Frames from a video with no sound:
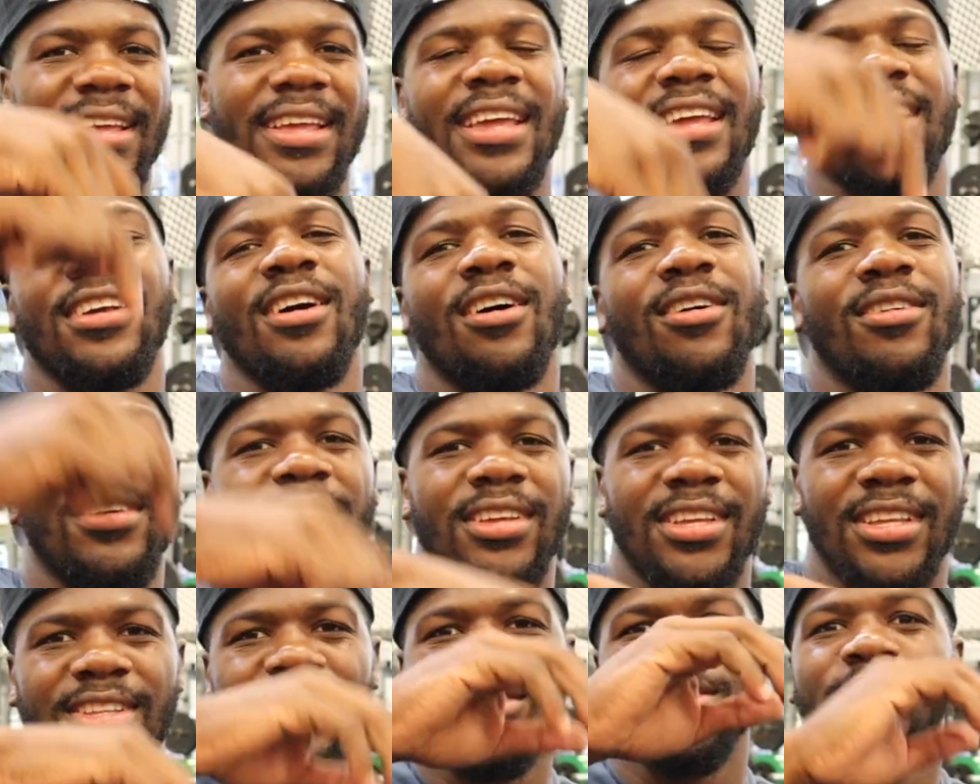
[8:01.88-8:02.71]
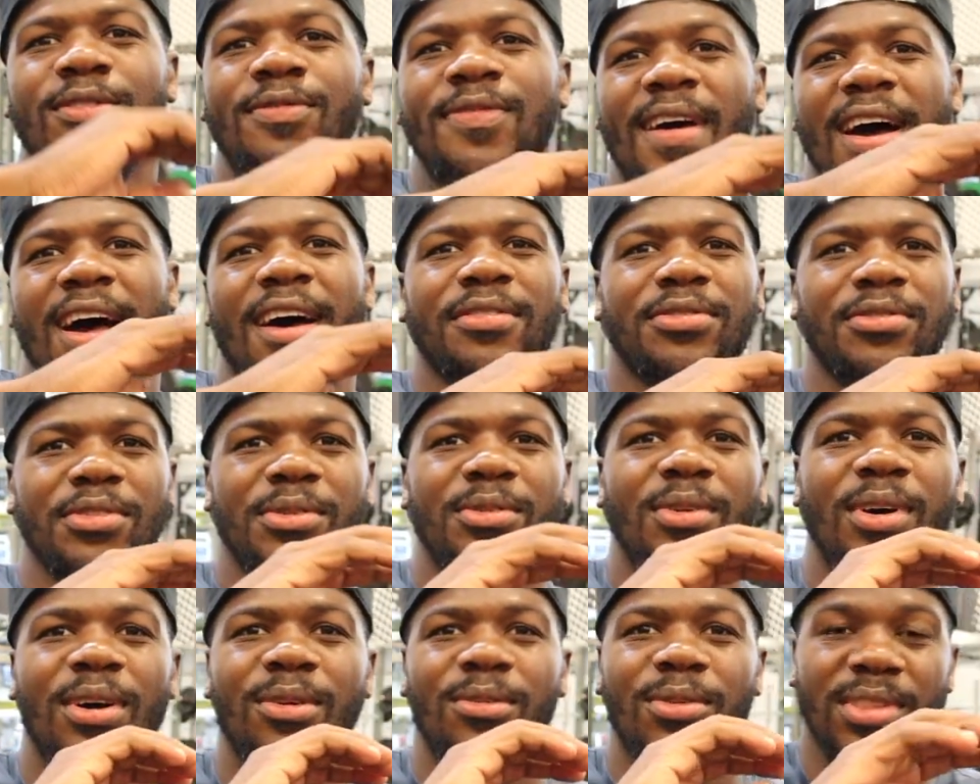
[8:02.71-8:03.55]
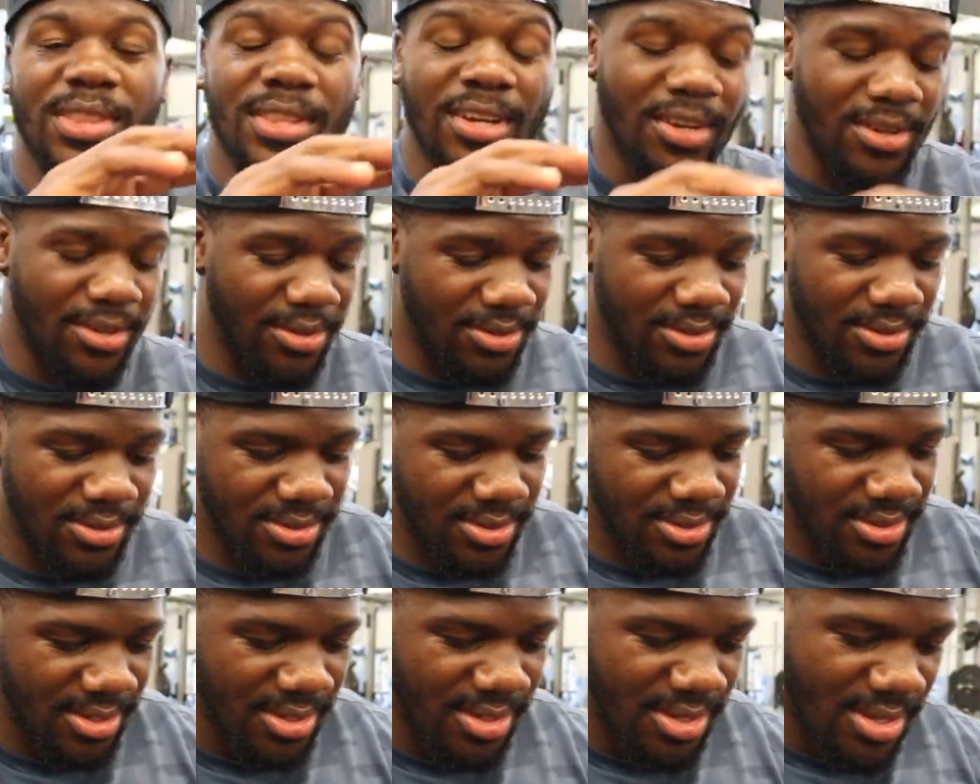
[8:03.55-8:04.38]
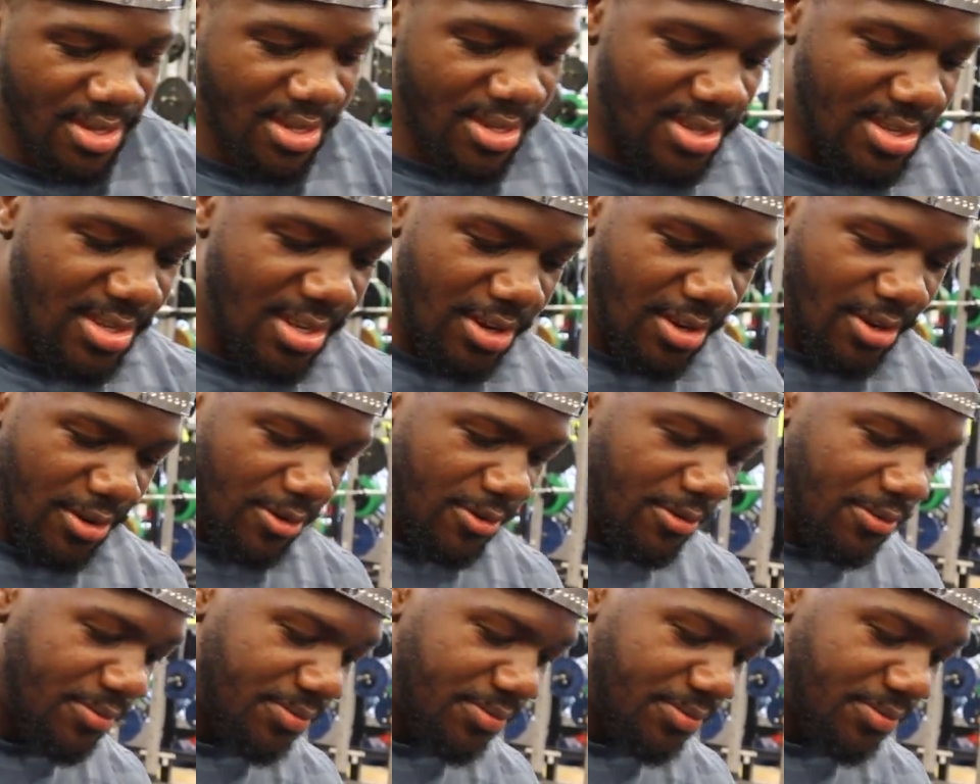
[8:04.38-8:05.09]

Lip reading: and do 5-3-1 with those. So